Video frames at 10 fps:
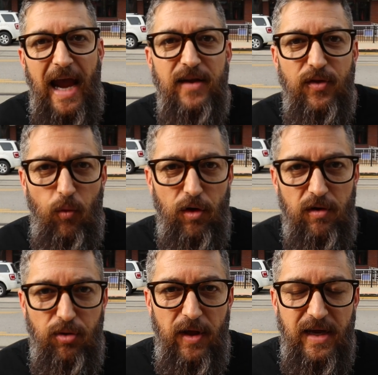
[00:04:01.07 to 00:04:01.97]
and in the
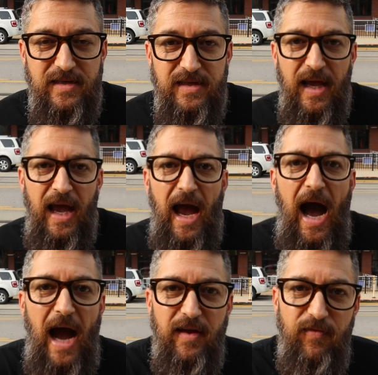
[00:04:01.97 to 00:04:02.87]
workplace.
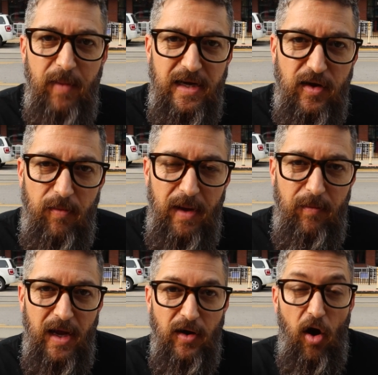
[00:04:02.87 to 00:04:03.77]
I have made a
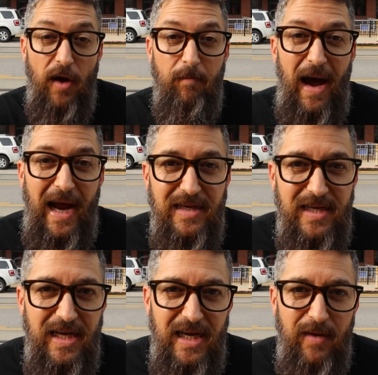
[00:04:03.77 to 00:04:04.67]
commitment on my
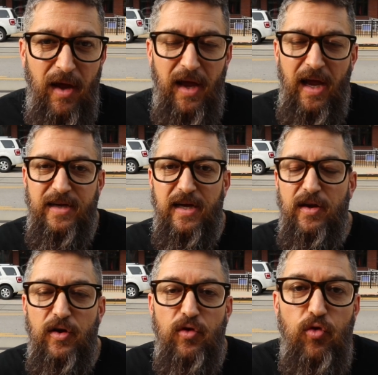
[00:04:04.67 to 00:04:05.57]
team
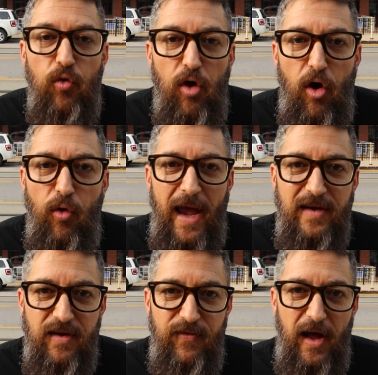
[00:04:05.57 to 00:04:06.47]
to grow
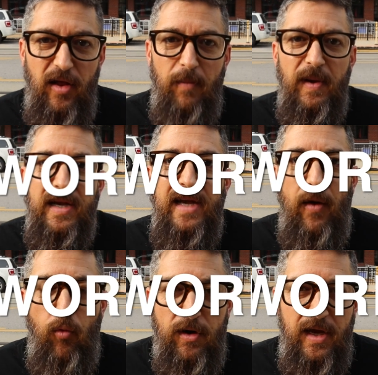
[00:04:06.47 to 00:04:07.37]
and develop
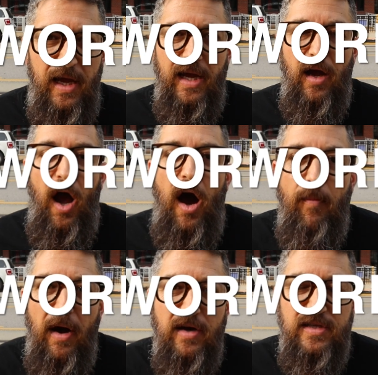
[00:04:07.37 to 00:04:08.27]
networking
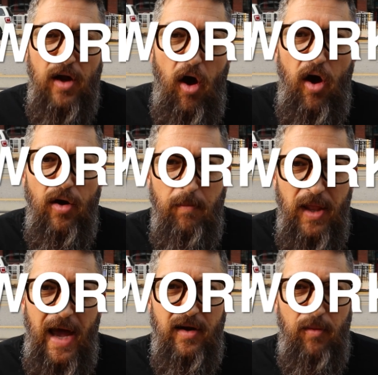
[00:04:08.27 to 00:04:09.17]
amongst our
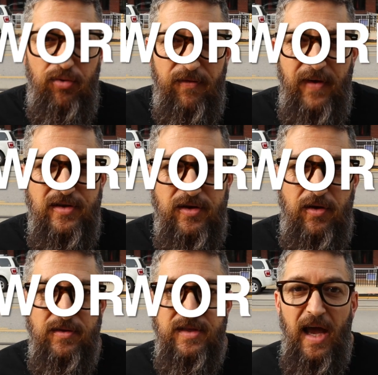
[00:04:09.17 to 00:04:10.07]
Black
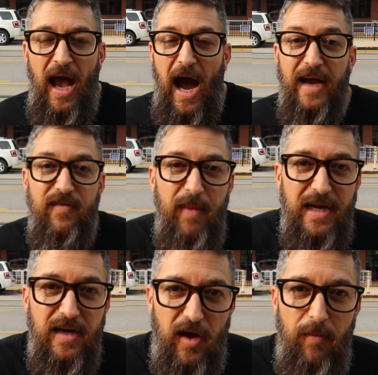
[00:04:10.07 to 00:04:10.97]
professionals. I have
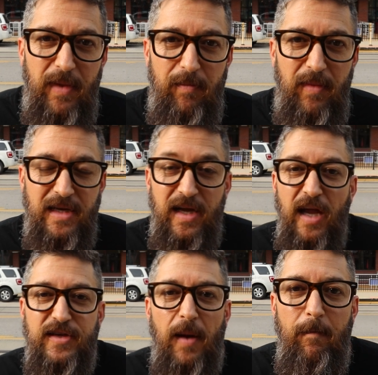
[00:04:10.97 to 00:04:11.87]
made a commitment
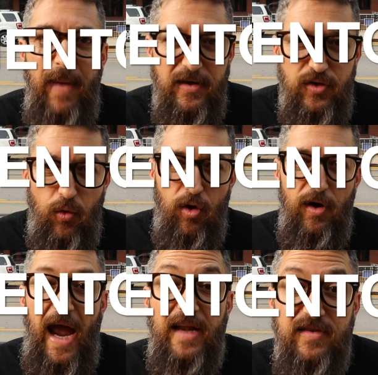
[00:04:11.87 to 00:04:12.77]
to
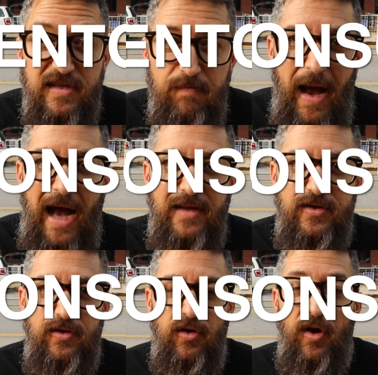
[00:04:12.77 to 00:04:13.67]
mentor and
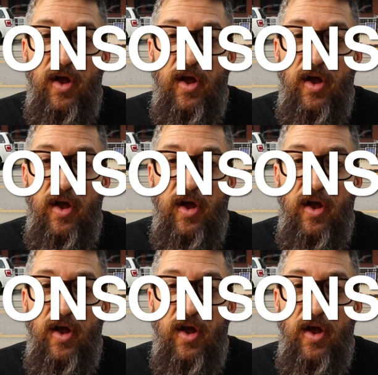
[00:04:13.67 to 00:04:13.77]
sponsor